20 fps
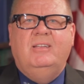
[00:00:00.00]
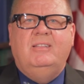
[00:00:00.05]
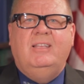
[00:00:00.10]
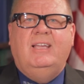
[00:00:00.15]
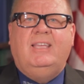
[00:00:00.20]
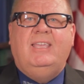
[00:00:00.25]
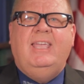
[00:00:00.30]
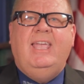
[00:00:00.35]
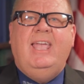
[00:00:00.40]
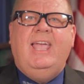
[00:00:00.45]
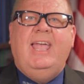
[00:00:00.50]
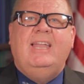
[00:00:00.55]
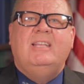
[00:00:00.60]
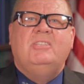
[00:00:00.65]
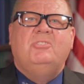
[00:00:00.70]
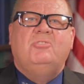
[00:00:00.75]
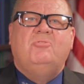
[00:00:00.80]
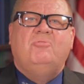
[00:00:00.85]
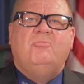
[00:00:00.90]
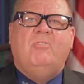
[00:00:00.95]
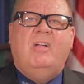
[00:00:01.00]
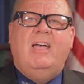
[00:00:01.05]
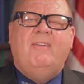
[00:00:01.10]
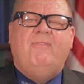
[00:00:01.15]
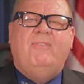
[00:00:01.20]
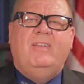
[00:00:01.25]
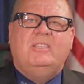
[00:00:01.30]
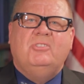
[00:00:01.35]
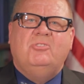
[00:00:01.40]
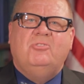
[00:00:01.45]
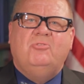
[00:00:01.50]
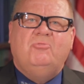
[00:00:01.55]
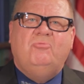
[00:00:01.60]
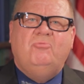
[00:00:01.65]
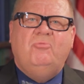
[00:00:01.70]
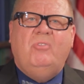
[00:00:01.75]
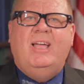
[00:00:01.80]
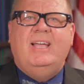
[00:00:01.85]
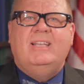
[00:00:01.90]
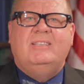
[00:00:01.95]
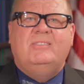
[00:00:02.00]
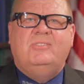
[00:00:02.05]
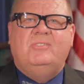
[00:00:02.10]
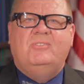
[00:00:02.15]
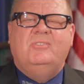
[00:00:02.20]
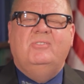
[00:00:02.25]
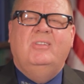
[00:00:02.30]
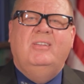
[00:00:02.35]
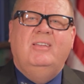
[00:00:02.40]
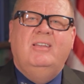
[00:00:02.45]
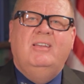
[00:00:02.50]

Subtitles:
the catastrophic stress